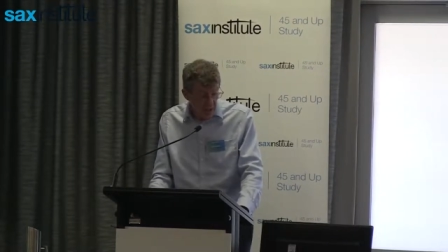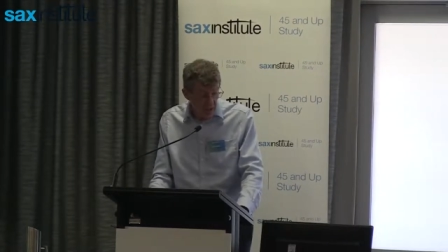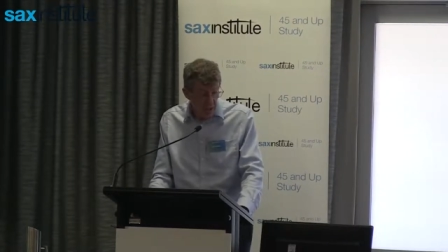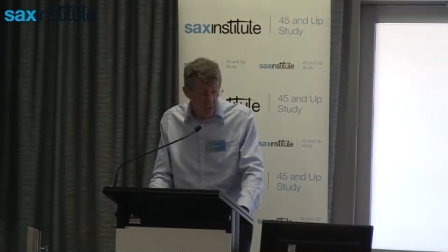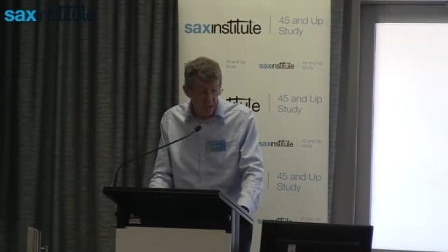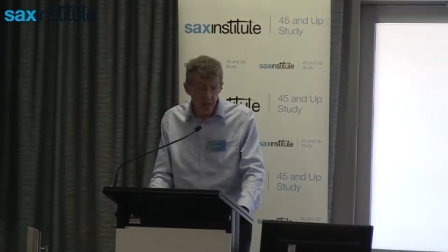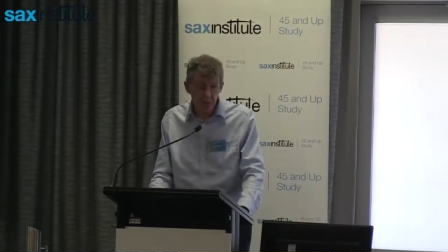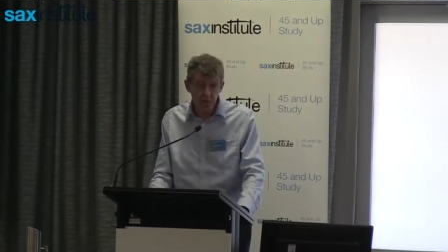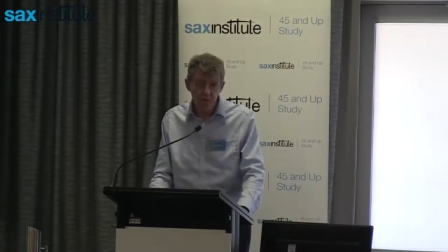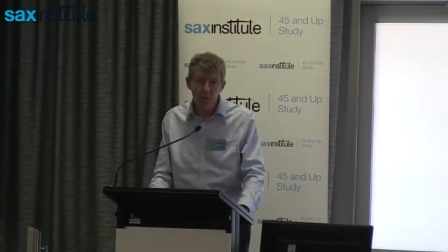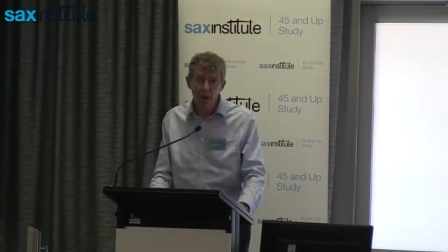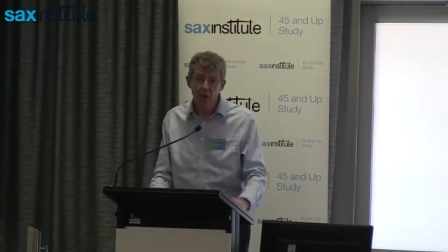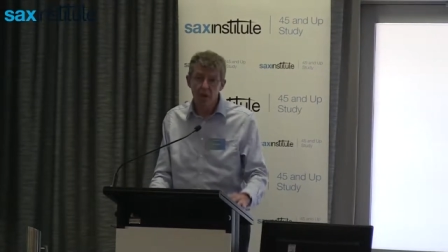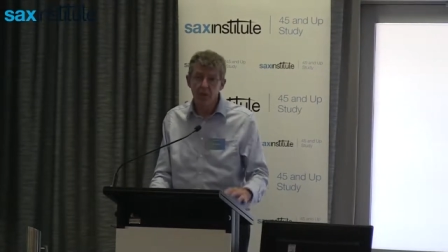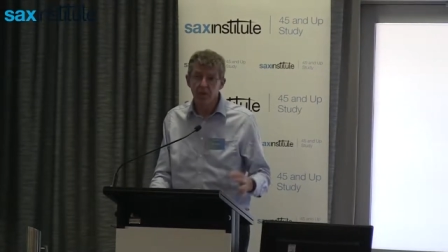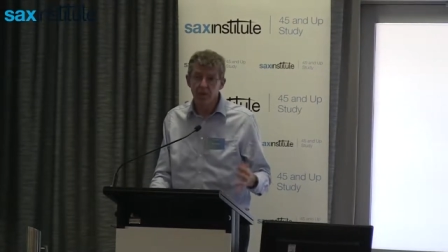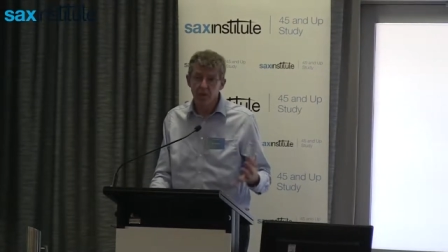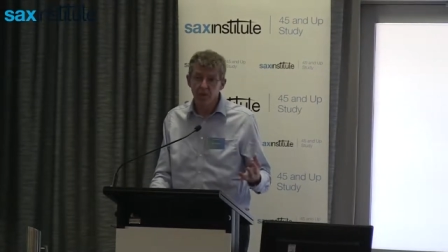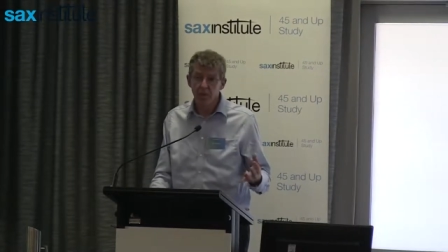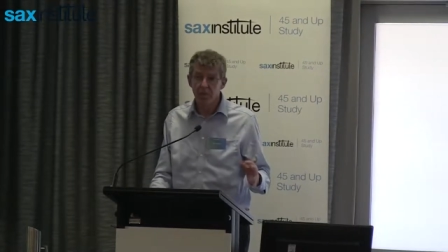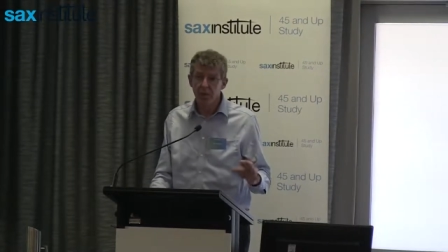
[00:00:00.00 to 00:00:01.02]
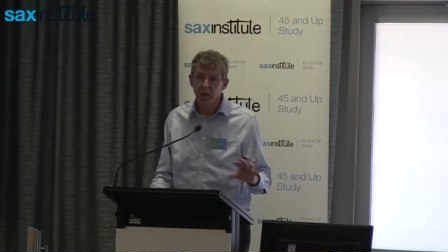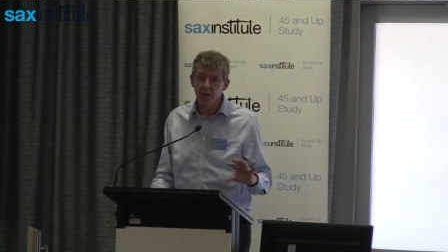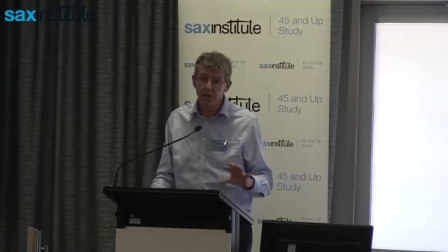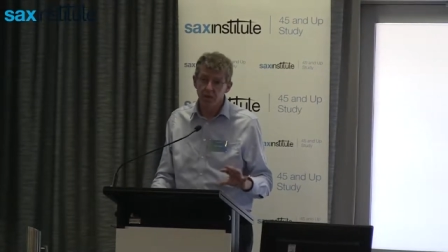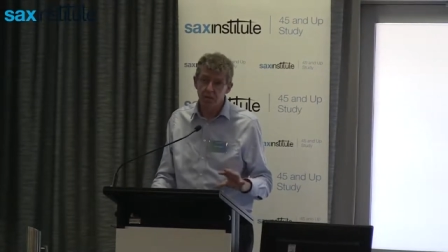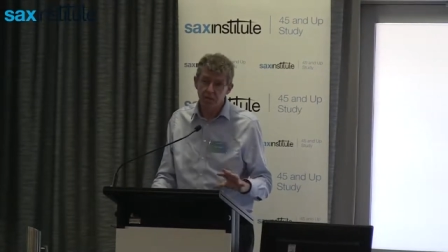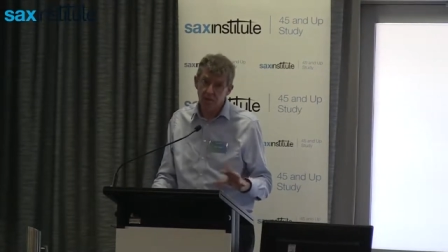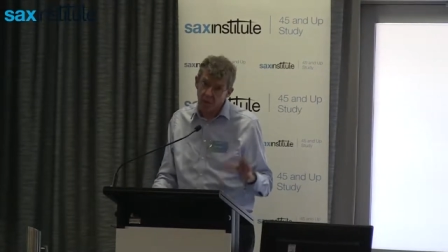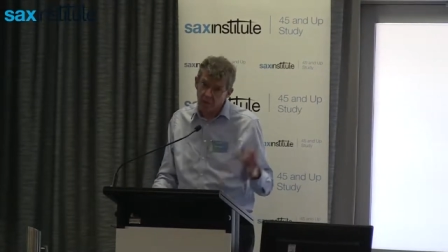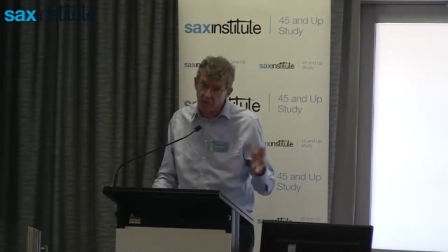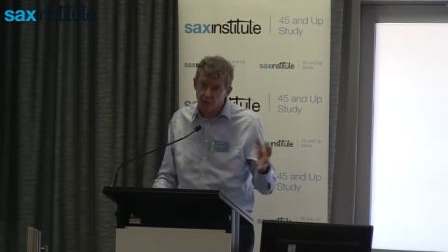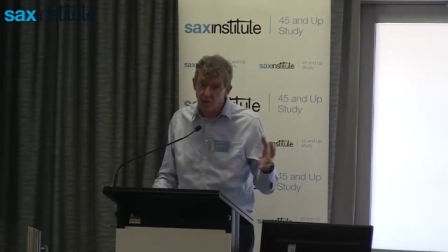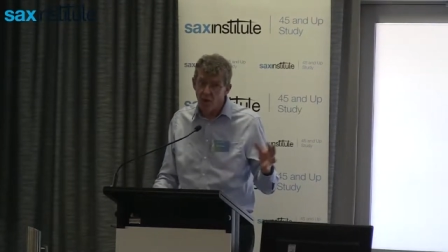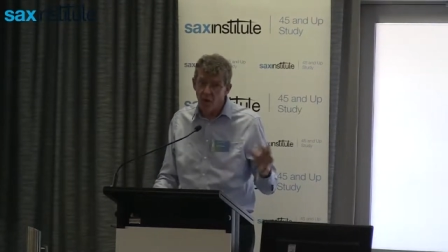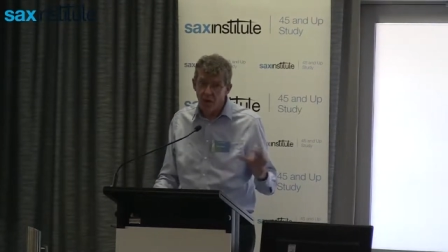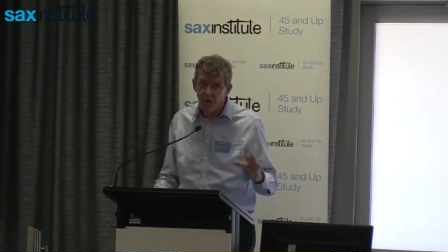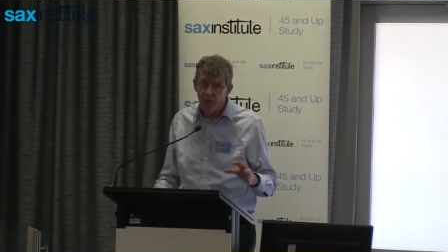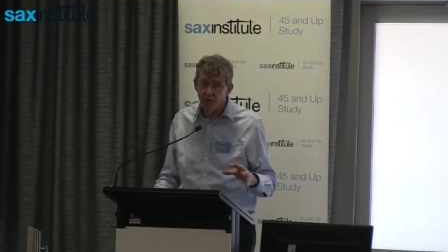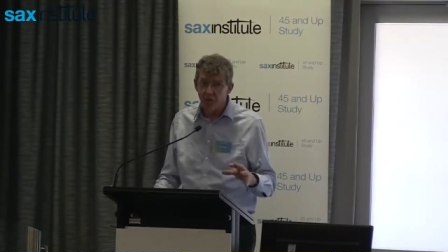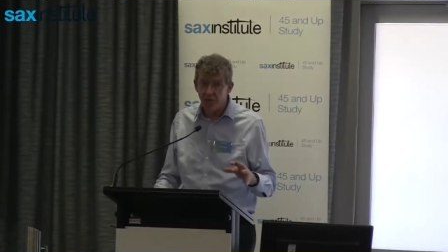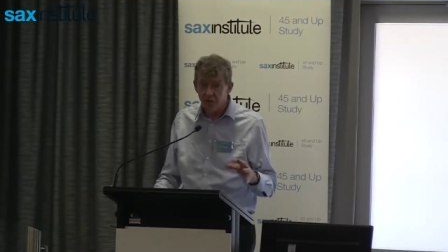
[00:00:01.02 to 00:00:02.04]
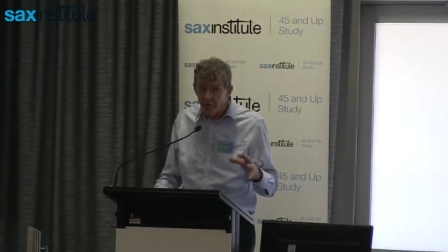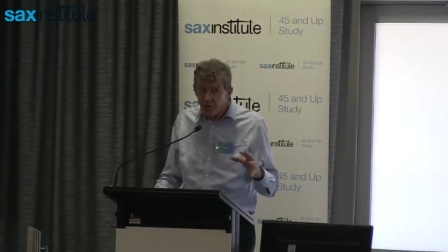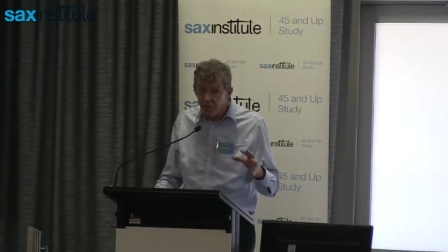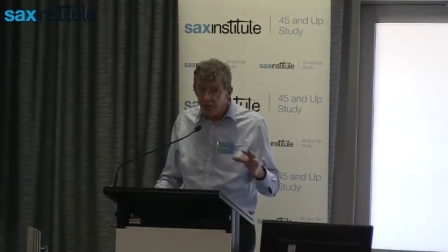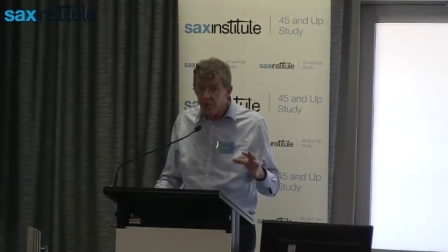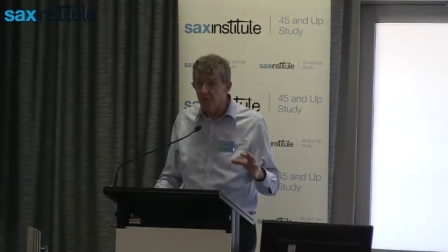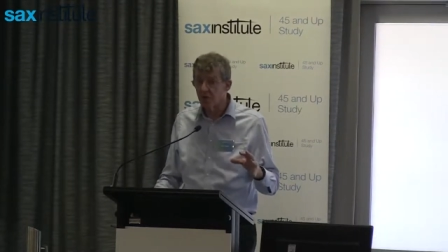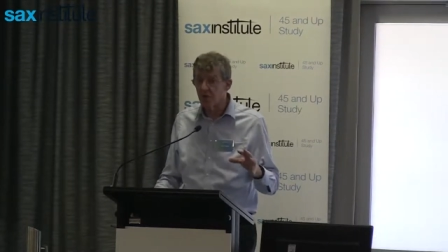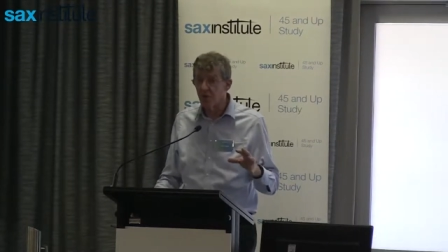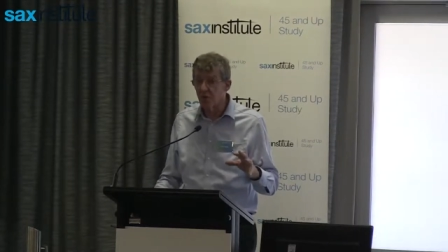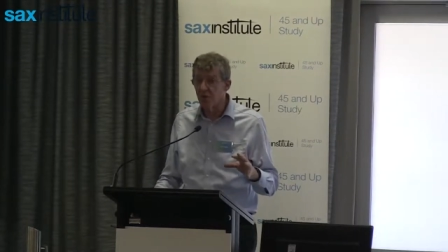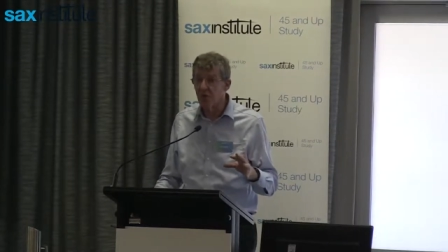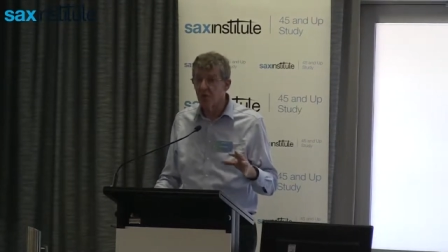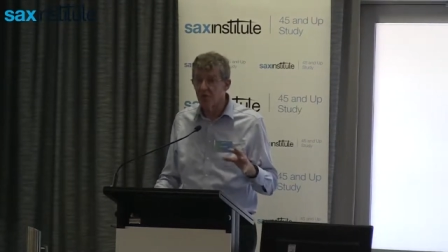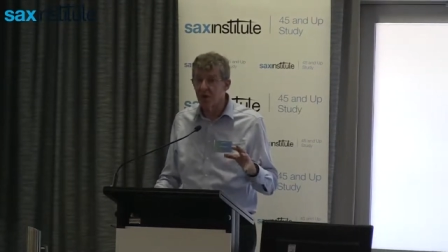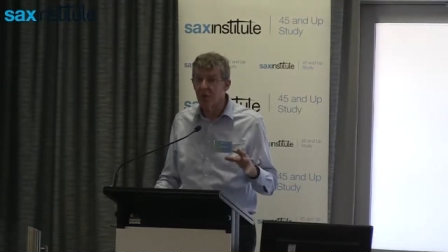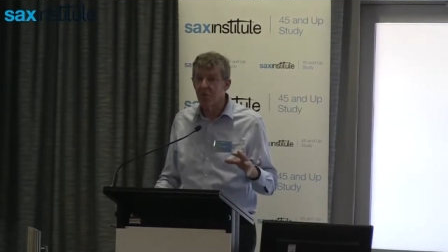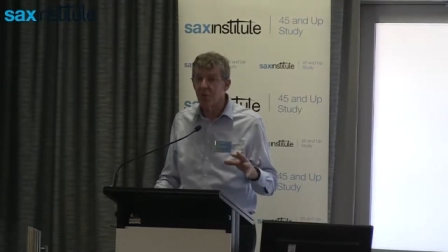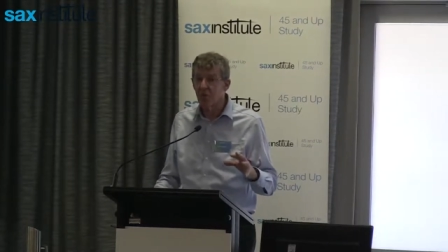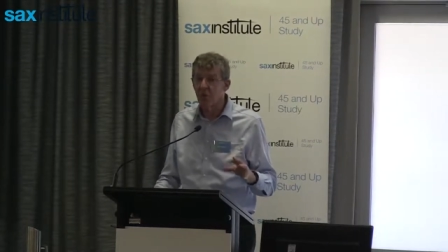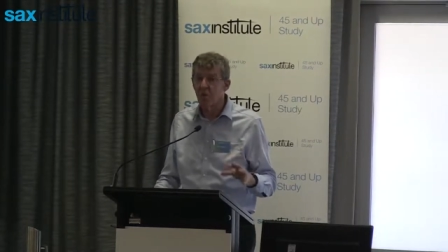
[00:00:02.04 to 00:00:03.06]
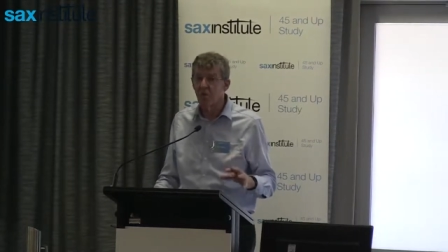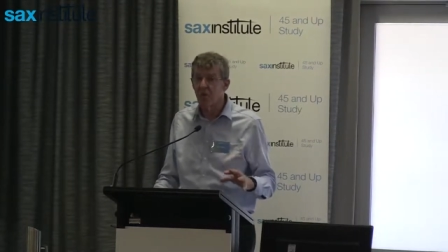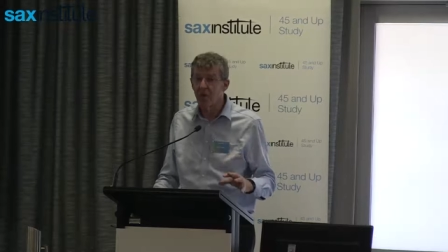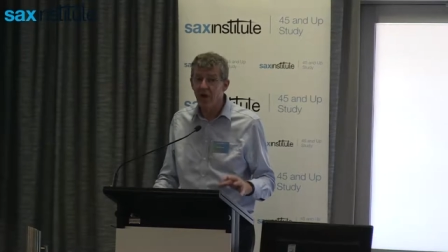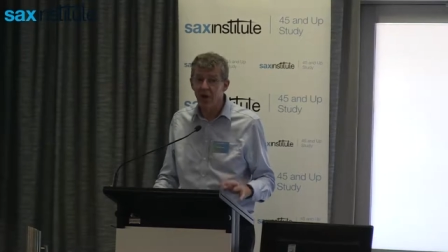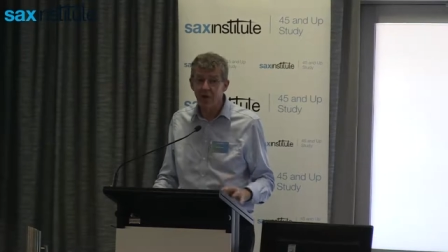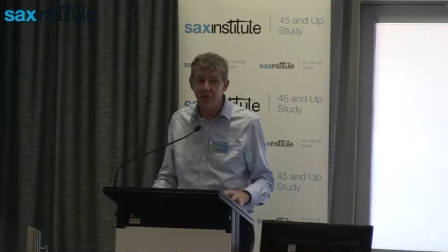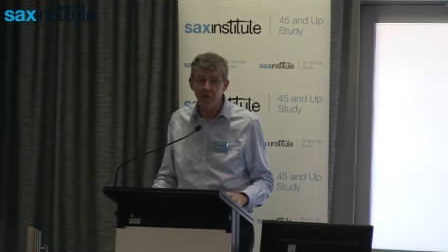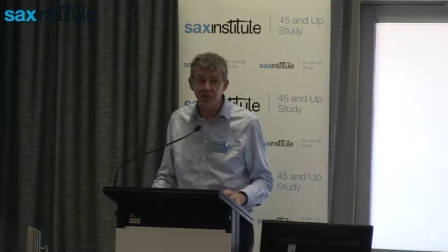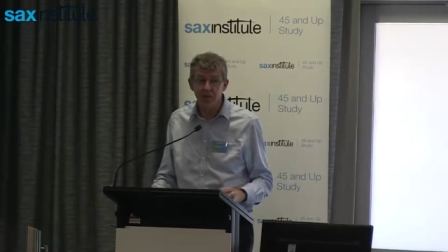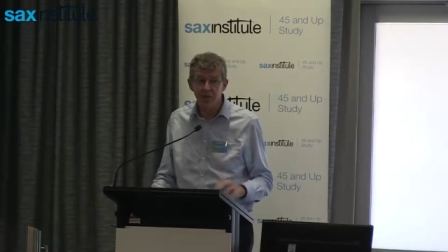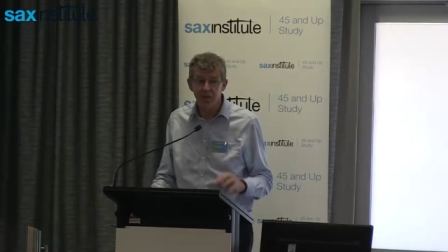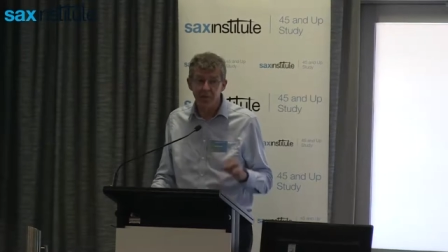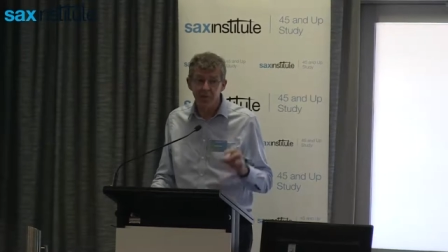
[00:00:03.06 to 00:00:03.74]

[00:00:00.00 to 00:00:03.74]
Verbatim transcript: And while there are about 200 different human papillomaviruses,